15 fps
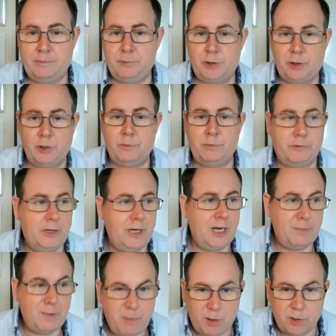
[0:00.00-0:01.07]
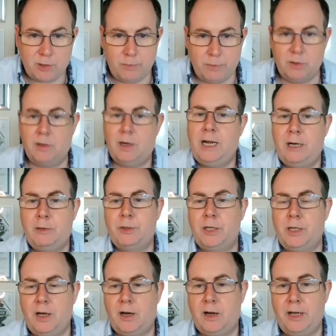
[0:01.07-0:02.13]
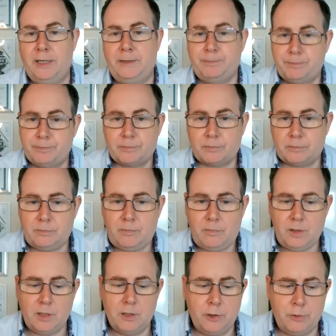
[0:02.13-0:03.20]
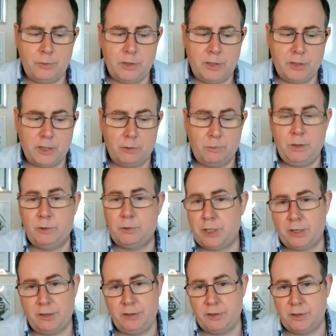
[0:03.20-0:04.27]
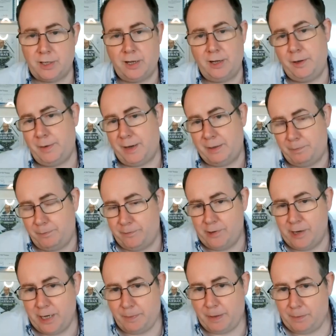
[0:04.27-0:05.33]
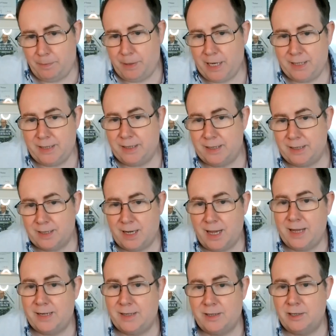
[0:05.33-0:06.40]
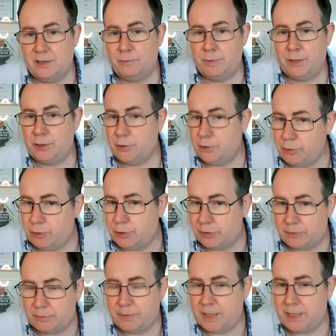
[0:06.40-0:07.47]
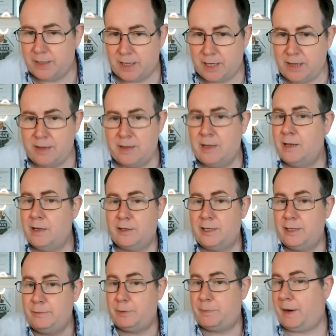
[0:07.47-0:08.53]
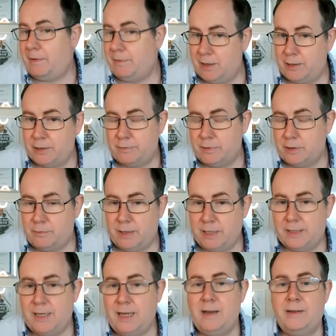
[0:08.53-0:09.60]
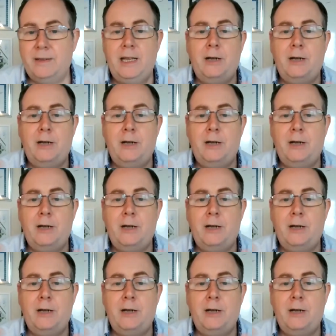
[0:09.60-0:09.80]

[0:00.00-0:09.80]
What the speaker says: Shouldn't really be possible. I helped a guy who was a wheelchair user who had really bad pain in his legs that we knew shouldn't be there because he was paralyzed from the waist down.